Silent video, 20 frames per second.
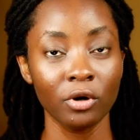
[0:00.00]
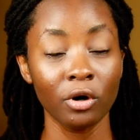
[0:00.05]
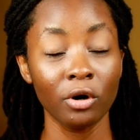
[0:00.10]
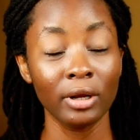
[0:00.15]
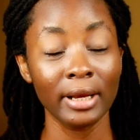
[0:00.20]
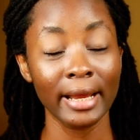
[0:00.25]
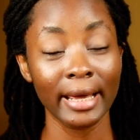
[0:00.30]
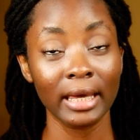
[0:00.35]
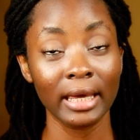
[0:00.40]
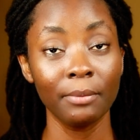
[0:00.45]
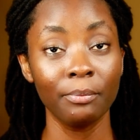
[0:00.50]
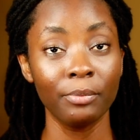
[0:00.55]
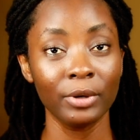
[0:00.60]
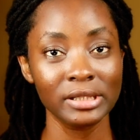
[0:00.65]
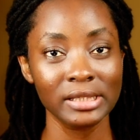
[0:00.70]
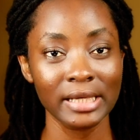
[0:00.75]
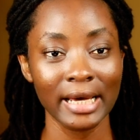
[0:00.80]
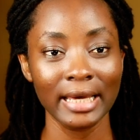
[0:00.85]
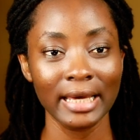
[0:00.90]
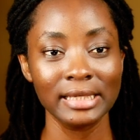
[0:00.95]
or like a
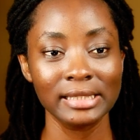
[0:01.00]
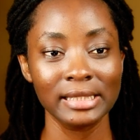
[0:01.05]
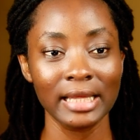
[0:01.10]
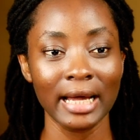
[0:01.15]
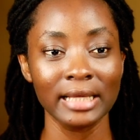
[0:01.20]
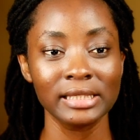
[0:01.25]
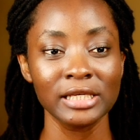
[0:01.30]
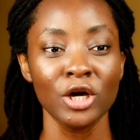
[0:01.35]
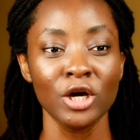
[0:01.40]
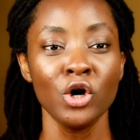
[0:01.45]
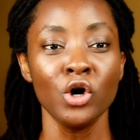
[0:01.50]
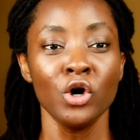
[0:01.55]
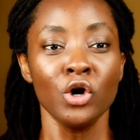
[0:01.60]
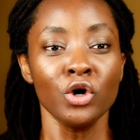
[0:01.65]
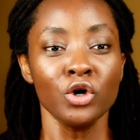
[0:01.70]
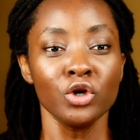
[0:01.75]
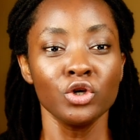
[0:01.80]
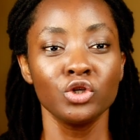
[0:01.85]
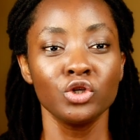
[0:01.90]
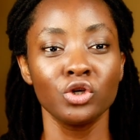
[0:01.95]
butter is that
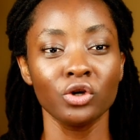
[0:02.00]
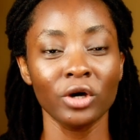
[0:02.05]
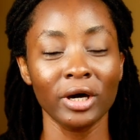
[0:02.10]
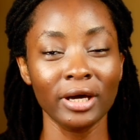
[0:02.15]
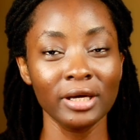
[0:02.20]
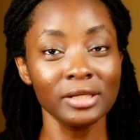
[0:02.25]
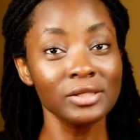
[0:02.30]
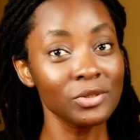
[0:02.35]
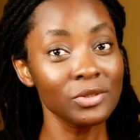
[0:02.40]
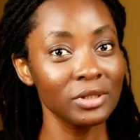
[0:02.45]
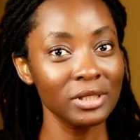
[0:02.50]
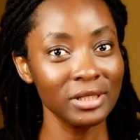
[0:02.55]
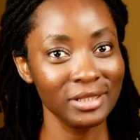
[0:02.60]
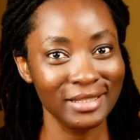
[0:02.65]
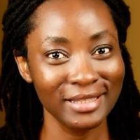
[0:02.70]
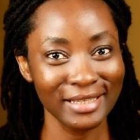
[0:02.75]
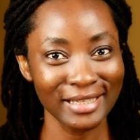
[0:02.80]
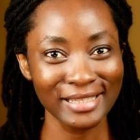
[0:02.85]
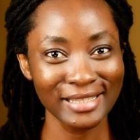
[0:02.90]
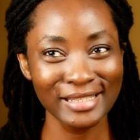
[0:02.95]
you're going to
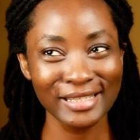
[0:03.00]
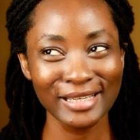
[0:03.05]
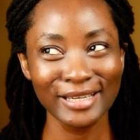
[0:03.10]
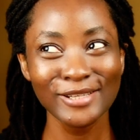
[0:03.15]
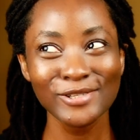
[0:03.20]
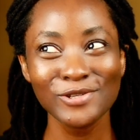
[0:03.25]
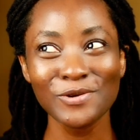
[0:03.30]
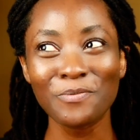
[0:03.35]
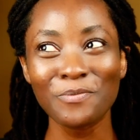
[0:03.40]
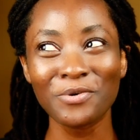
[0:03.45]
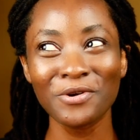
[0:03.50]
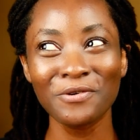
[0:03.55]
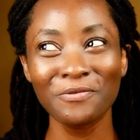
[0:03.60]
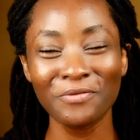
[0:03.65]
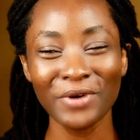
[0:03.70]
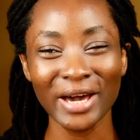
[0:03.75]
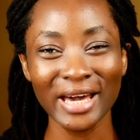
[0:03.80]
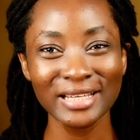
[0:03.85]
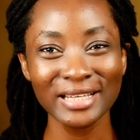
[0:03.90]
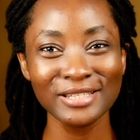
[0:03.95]
need this to
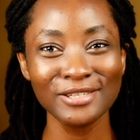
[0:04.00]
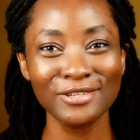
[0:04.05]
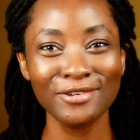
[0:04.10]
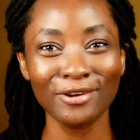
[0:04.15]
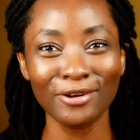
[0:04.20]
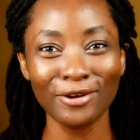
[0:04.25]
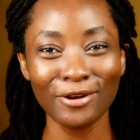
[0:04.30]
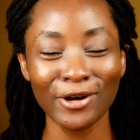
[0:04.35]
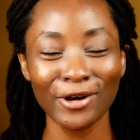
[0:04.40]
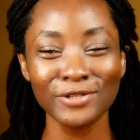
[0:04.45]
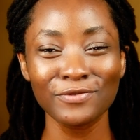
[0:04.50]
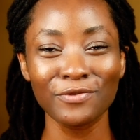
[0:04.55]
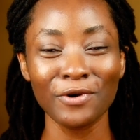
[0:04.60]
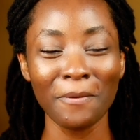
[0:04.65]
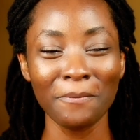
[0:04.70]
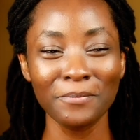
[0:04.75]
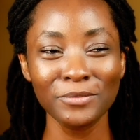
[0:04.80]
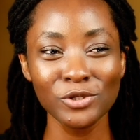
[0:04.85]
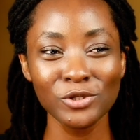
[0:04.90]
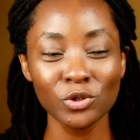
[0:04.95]
prevent your locks
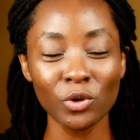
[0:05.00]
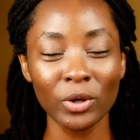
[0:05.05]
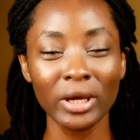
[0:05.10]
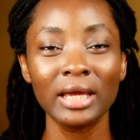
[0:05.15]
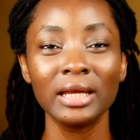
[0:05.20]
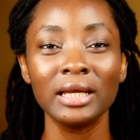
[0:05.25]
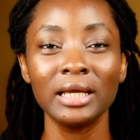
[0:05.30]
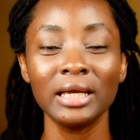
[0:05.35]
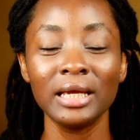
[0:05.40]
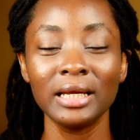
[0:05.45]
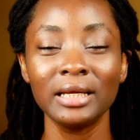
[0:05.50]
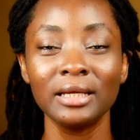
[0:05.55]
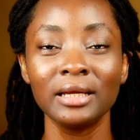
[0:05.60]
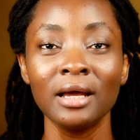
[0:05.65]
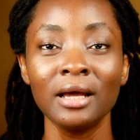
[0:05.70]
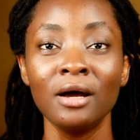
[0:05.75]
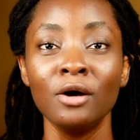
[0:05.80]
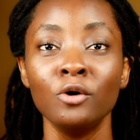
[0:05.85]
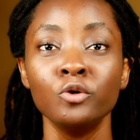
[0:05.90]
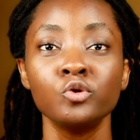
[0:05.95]
from soaking
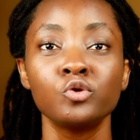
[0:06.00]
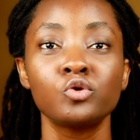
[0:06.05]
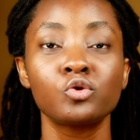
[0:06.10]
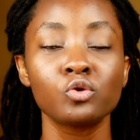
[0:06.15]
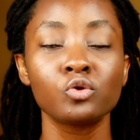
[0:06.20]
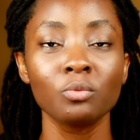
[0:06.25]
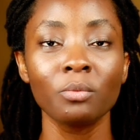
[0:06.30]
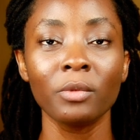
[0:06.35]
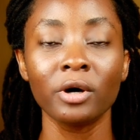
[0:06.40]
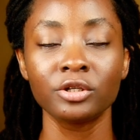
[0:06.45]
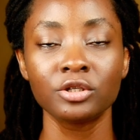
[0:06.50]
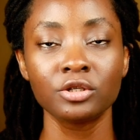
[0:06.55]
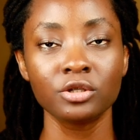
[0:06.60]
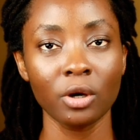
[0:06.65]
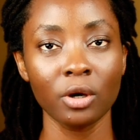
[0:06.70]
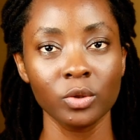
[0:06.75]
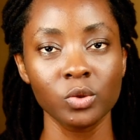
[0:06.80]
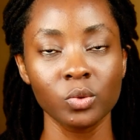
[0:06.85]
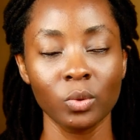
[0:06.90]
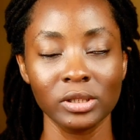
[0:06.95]
in too much
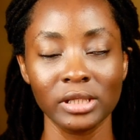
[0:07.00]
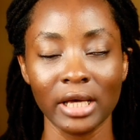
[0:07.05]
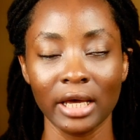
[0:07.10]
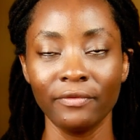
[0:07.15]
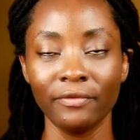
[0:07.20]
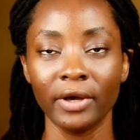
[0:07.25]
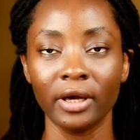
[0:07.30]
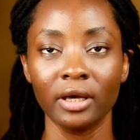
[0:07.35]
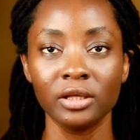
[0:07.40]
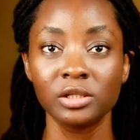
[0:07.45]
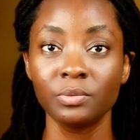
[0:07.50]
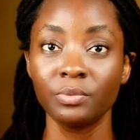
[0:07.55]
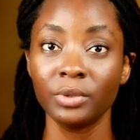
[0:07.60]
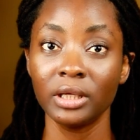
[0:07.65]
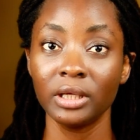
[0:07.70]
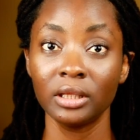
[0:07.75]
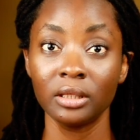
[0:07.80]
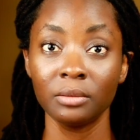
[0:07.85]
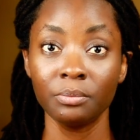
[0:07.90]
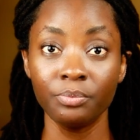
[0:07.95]
salt water if you're going to
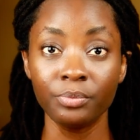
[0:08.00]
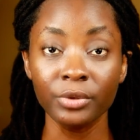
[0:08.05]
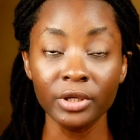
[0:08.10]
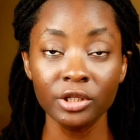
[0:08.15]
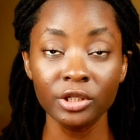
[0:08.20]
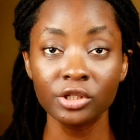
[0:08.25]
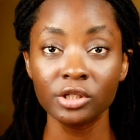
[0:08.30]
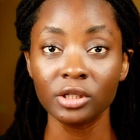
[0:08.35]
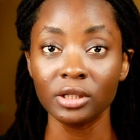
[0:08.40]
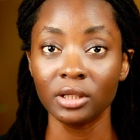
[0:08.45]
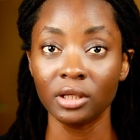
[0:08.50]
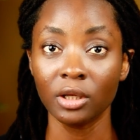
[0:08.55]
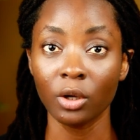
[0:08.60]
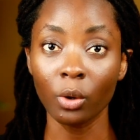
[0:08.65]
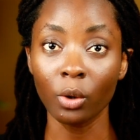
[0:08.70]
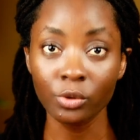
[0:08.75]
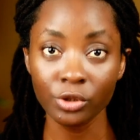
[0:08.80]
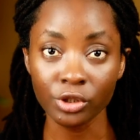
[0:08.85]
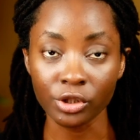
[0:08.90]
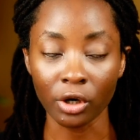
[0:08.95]
be in the beach, in the
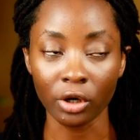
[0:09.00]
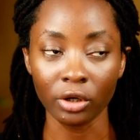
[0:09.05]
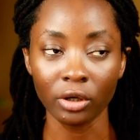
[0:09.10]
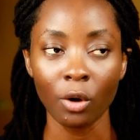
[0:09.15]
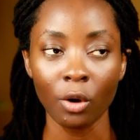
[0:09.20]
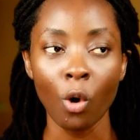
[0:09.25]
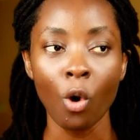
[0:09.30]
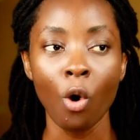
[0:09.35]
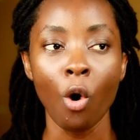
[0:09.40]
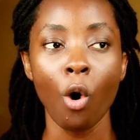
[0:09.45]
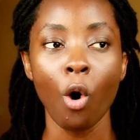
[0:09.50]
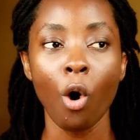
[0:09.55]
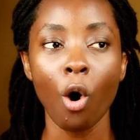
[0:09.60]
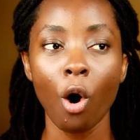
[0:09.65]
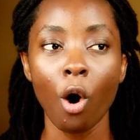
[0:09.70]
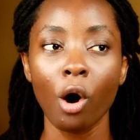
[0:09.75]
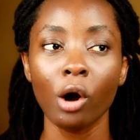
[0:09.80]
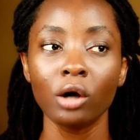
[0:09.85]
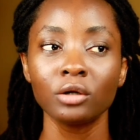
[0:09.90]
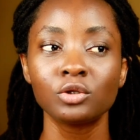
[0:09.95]
ocean,
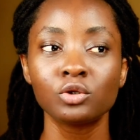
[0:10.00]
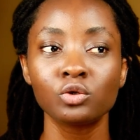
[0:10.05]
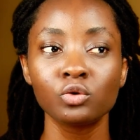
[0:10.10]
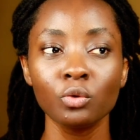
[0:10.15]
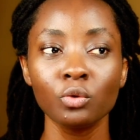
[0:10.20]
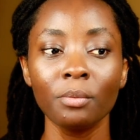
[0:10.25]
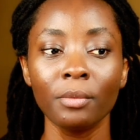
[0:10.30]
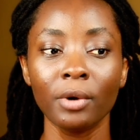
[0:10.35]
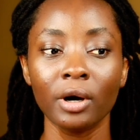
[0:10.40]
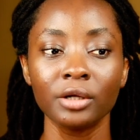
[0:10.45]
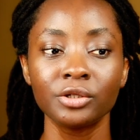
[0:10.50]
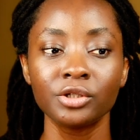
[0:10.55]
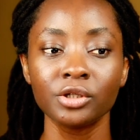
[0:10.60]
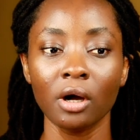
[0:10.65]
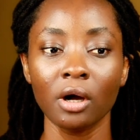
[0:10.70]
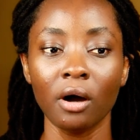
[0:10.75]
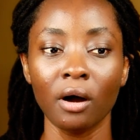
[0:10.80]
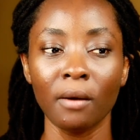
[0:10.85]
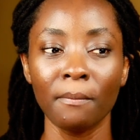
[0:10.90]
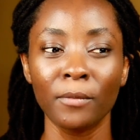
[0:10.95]
or too
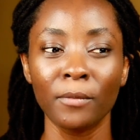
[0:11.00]
much